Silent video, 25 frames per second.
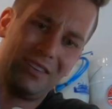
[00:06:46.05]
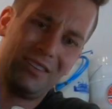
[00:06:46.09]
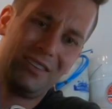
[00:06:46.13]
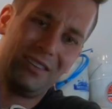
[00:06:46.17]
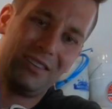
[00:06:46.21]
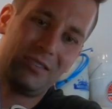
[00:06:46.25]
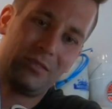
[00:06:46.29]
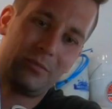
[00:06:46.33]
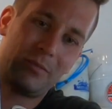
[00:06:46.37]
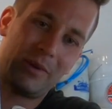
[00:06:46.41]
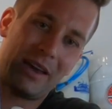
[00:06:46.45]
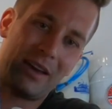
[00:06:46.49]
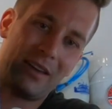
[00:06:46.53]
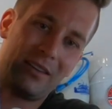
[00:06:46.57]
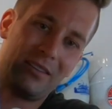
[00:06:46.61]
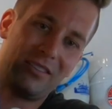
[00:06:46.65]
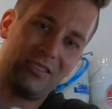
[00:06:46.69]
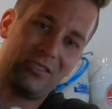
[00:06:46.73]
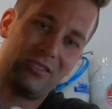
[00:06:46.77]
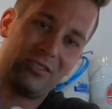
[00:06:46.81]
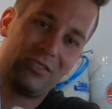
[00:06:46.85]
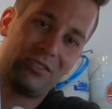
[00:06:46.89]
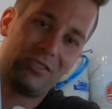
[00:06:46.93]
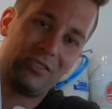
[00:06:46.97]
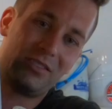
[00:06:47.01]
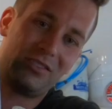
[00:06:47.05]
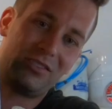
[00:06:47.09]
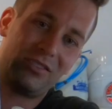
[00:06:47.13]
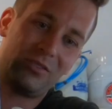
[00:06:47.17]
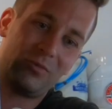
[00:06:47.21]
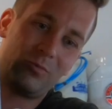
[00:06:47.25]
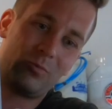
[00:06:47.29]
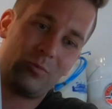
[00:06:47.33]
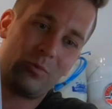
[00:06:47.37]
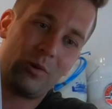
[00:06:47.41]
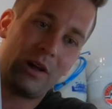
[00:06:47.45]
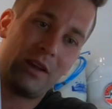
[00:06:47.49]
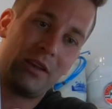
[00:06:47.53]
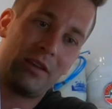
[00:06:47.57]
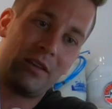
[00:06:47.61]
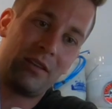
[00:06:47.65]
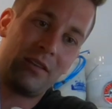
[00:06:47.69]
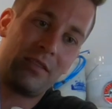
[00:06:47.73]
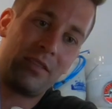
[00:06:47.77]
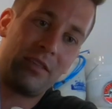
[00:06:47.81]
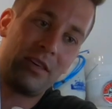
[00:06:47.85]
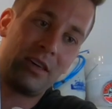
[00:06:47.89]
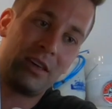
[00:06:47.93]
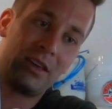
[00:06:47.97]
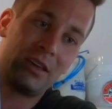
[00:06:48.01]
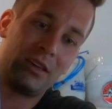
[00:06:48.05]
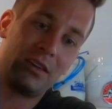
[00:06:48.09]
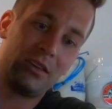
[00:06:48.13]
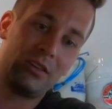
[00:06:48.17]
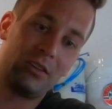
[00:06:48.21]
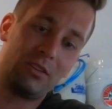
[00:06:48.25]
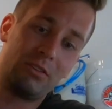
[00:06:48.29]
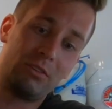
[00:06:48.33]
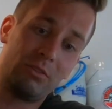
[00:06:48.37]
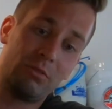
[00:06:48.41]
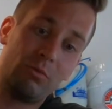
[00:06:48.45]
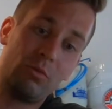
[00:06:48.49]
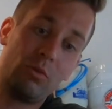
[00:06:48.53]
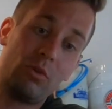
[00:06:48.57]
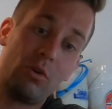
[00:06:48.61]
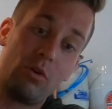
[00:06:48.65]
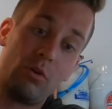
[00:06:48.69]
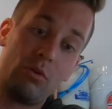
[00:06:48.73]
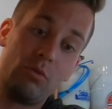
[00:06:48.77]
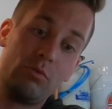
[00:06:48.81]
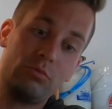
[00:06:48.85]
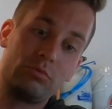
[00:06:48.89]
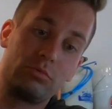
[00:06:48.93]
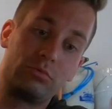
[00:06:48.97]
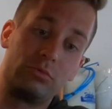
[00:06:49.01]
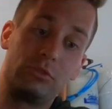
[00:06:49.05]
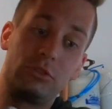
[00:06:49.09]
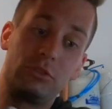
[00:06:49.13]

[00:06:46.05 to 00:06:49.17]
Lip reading: Doesn't matter. It's only one thing you do. Whoa,